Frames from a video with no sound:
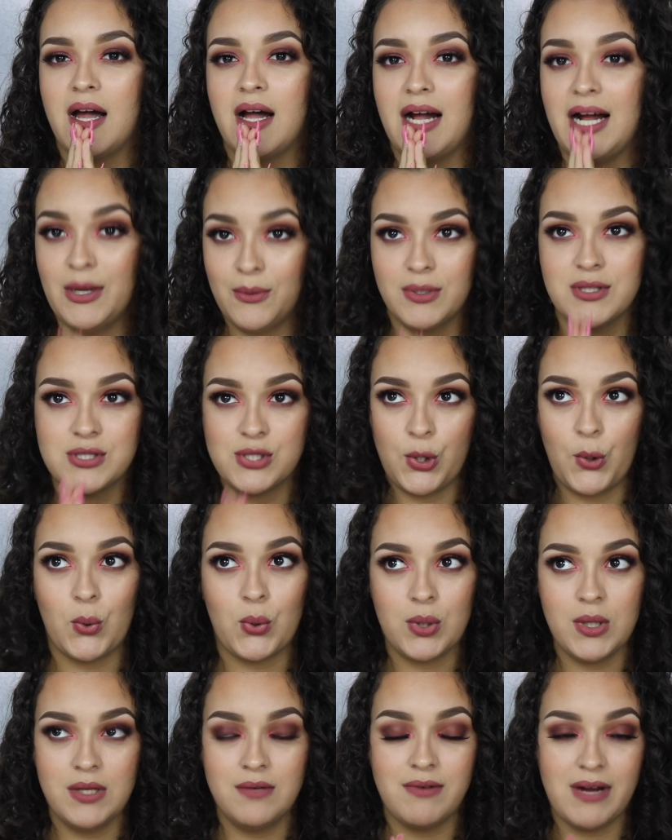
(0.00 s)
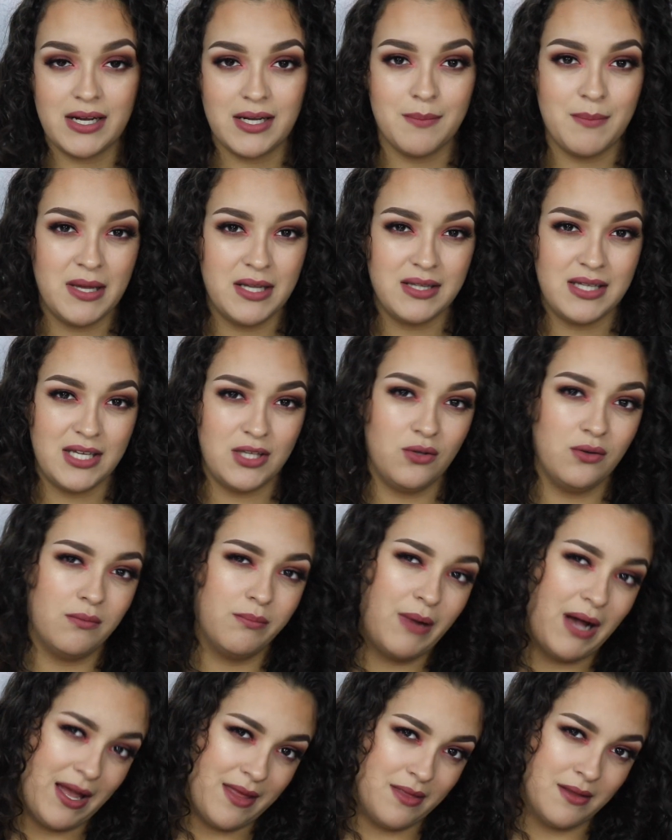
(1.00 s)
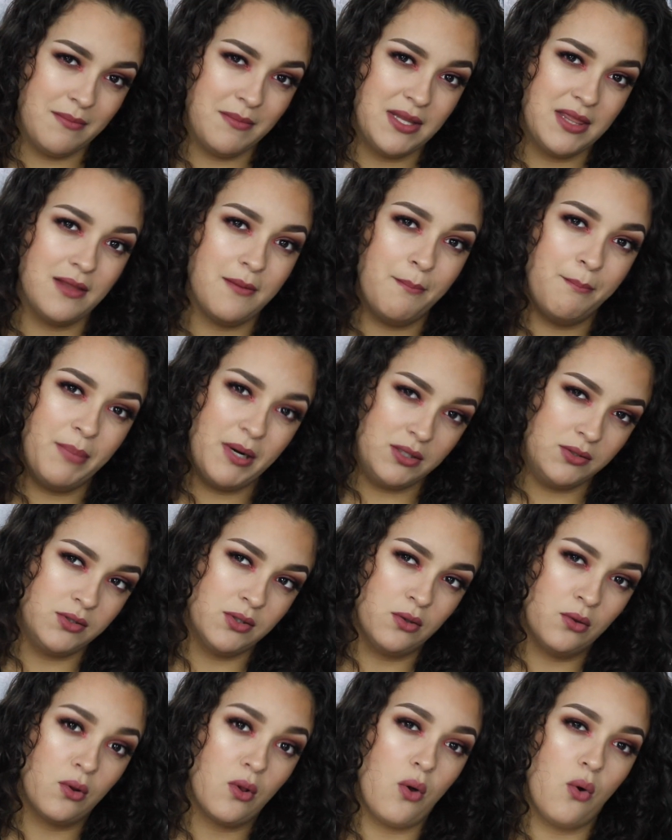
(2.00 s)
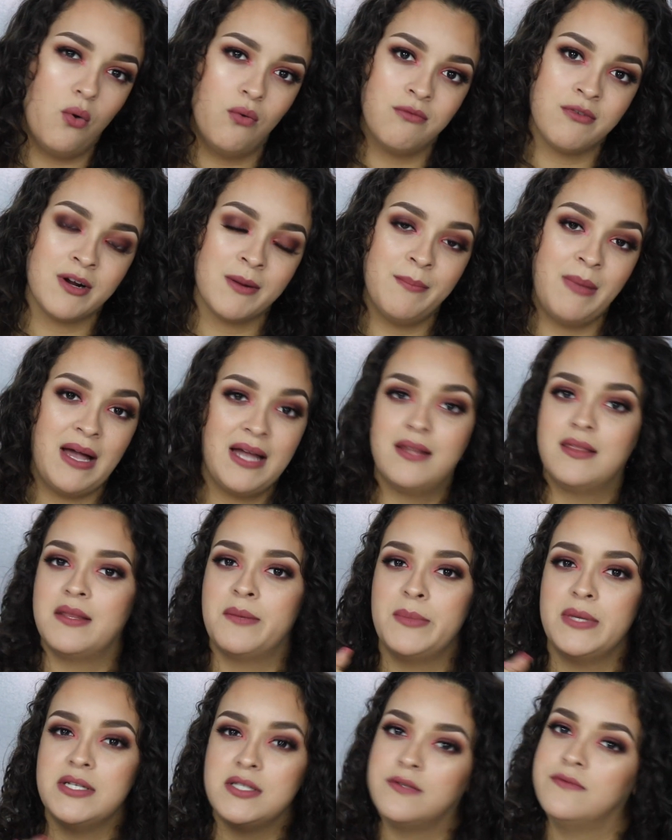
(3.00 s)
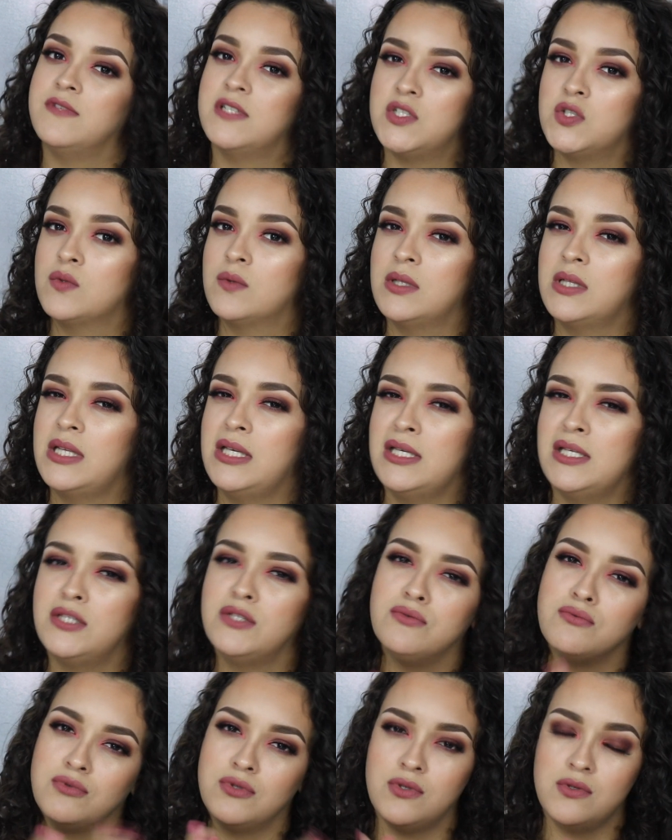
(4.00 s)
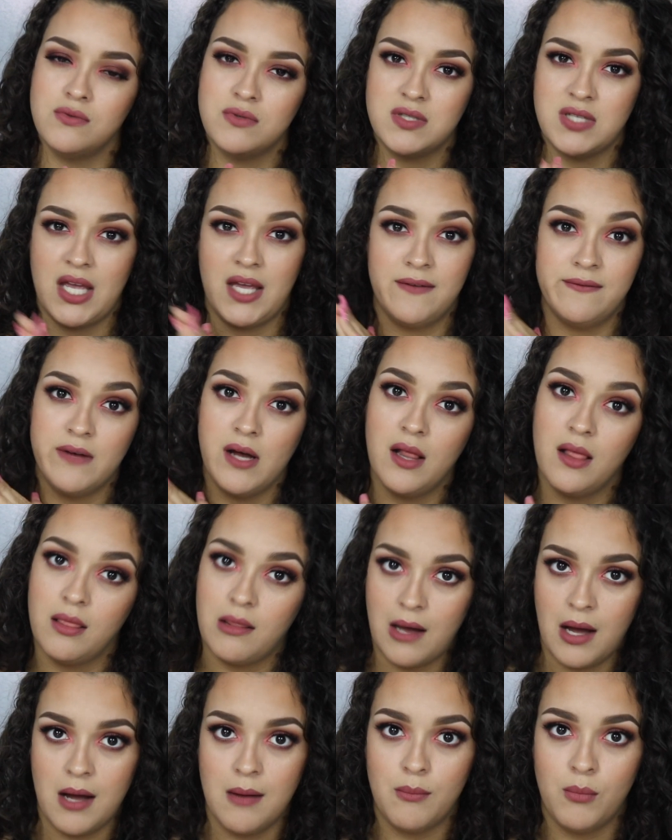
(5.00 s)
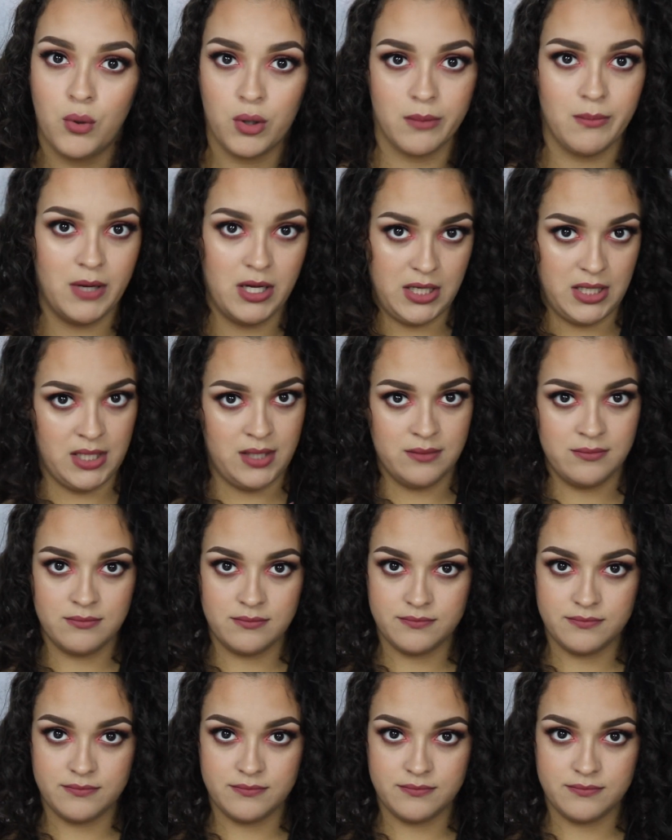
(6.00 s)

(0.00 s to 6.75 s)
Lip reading: I would totally recommend that you buy them in the bundle over buying them individually. You do save a lot more money.